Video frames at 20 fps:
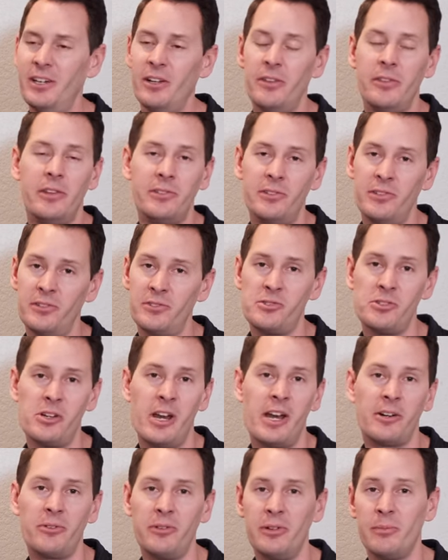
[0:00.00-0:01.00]
This is
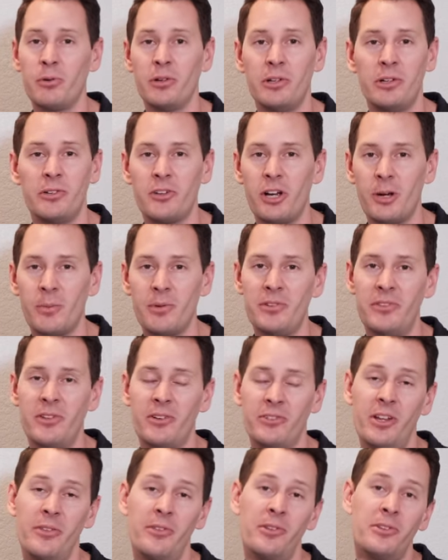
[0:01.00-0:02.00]
genetically predetermined.
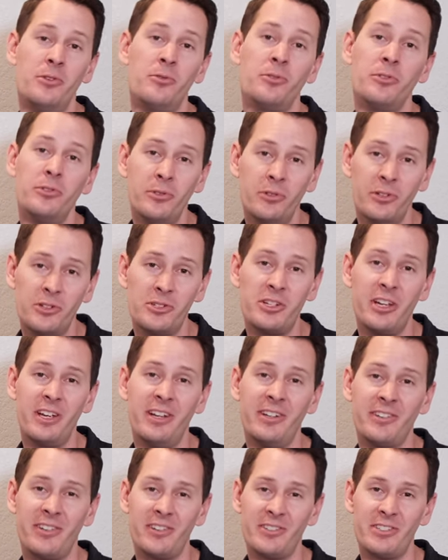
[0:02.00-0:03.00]
There's nothing you can do to
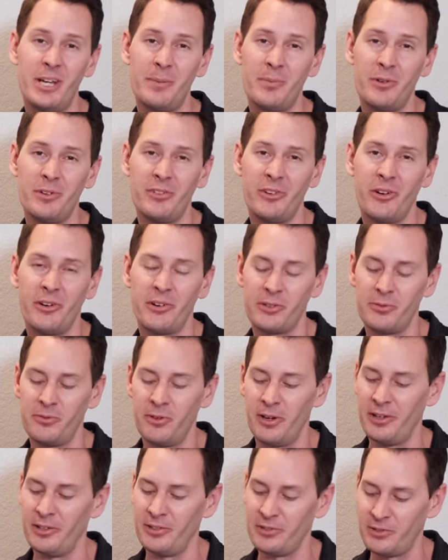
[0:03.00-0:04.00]
change the shape of your dog's
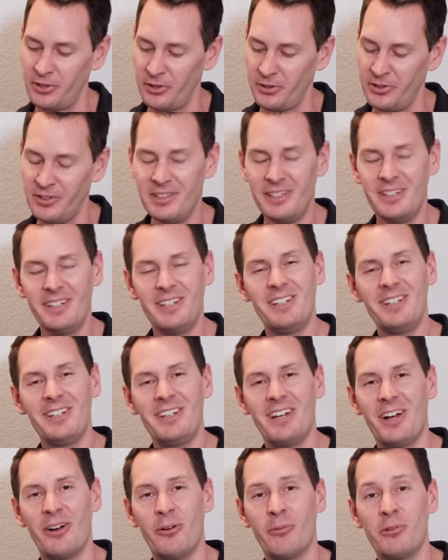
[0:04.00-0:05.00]
face. So
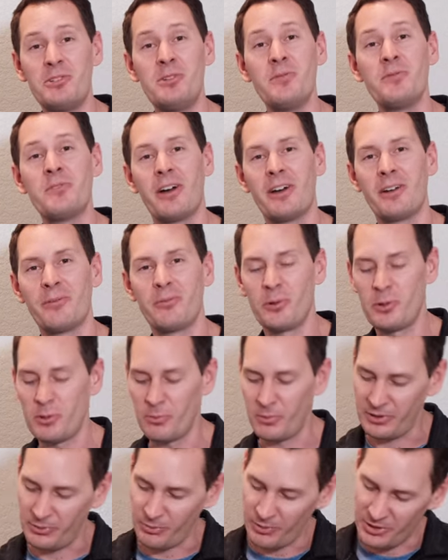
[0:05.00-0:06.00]
what you've
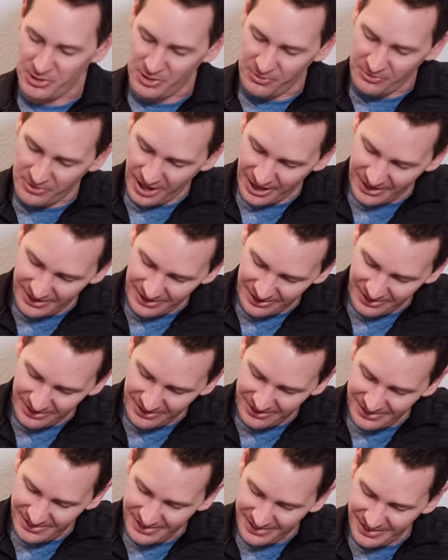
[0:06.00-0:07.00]
got here,
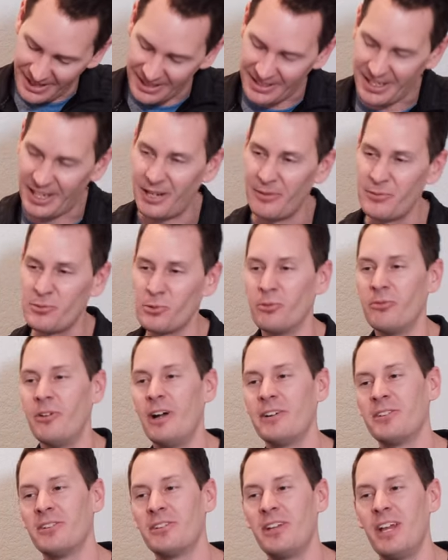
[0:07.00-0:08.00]
and that kind of drool
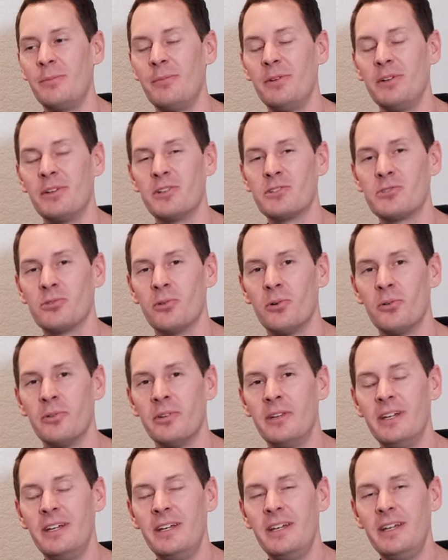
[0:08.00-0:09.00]
factor can't be
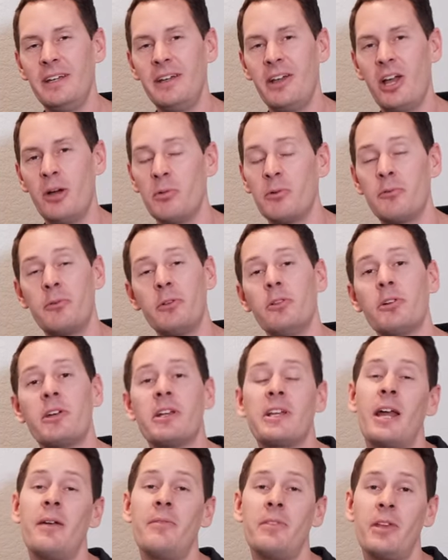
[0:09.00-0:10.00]
controlled. But if we look
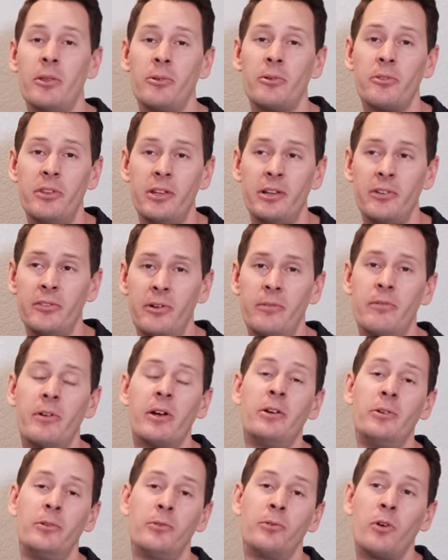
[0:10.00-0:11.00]
at kind of the other things that are
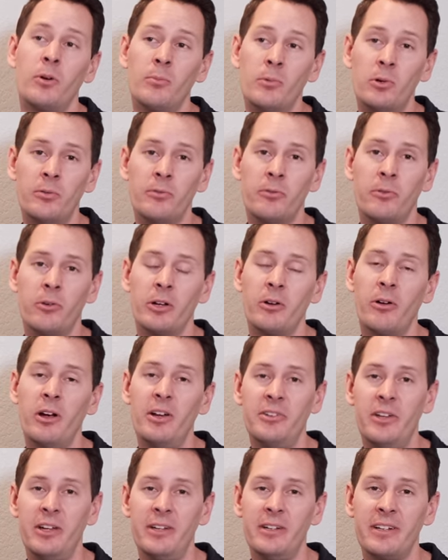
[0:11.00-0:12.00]
very normal for a
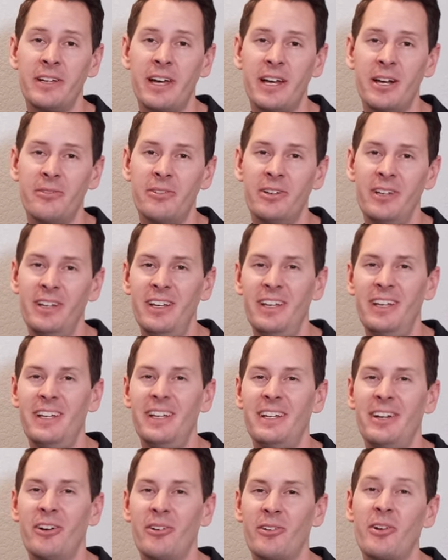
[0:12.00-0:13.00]
Great Dane to kind of,
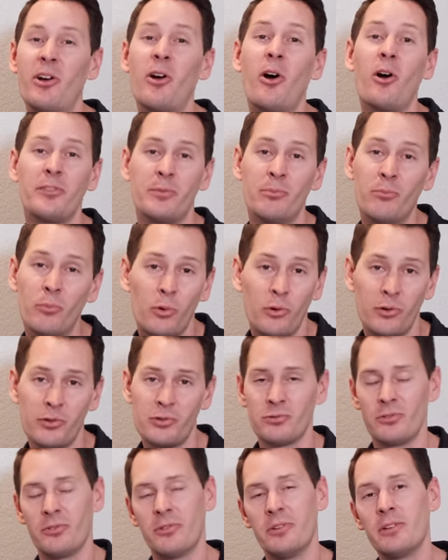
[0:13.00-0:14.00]
you know, cause more
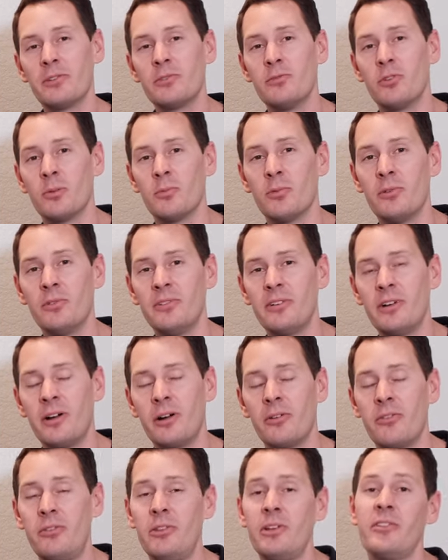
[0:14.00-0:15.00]
drool than is normal,
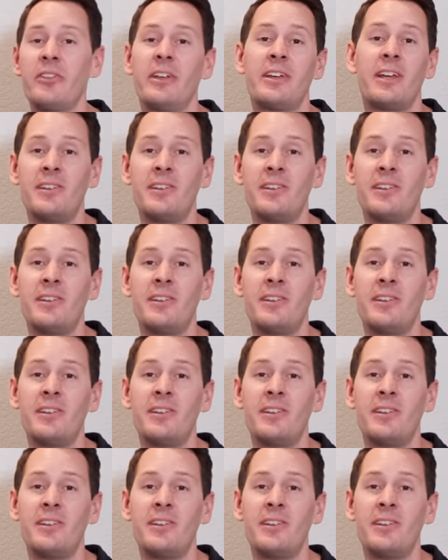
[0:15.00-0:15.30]
are things like